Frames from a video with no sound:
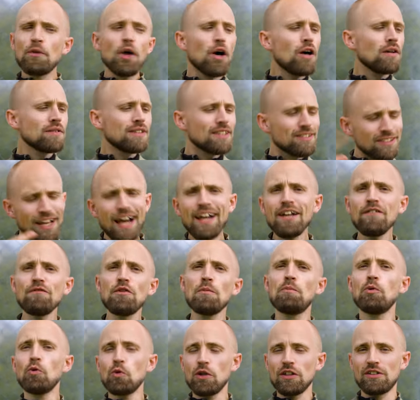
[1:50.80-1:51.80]
the design of the
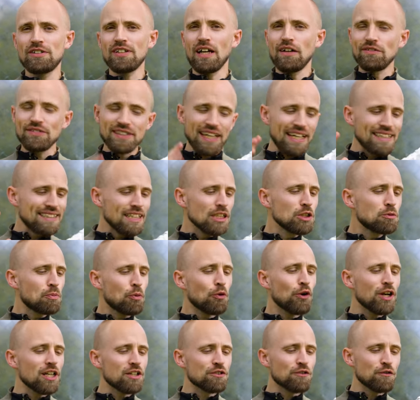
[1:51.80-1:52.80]
boot itself takes
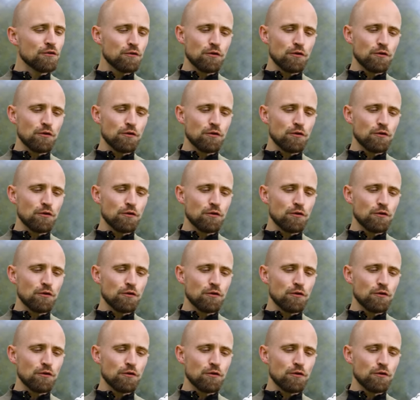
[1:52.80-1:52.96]
inspiration